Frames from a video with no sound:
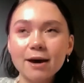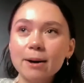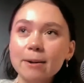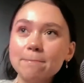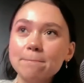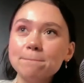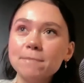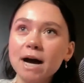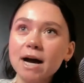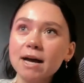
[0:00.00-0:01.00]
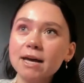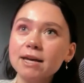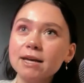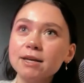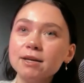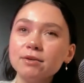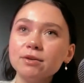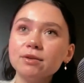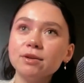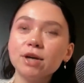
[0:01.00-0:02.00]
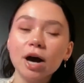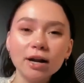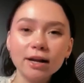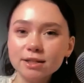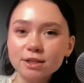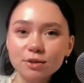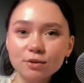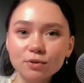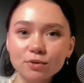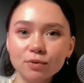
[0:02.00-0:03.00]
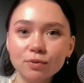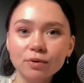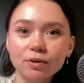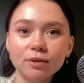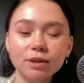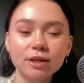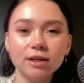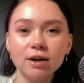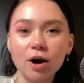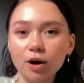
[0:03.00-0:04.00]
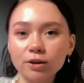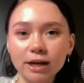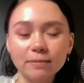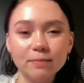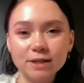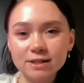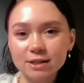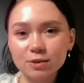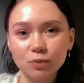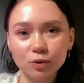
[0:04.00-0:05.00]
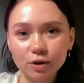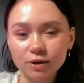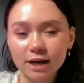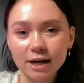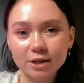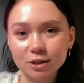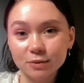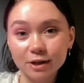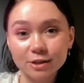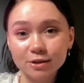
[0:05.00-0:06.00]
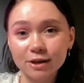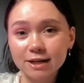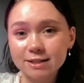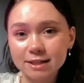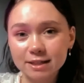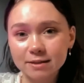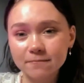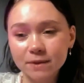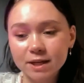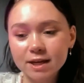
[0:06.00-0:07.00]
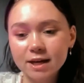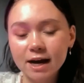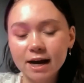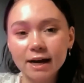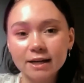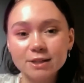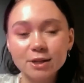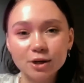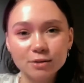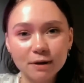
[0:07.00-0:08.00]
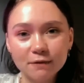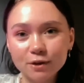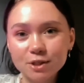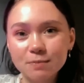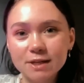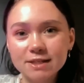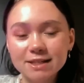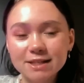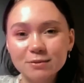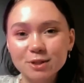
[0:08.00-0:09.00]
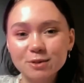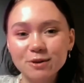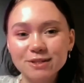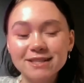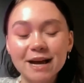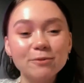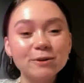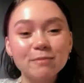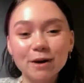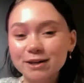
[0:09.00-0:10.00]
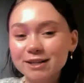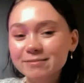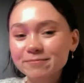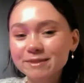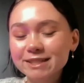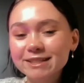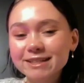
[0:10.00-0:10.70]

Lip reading: I got into the online business world actually when I turned 18. I started my first business, which was network marketing,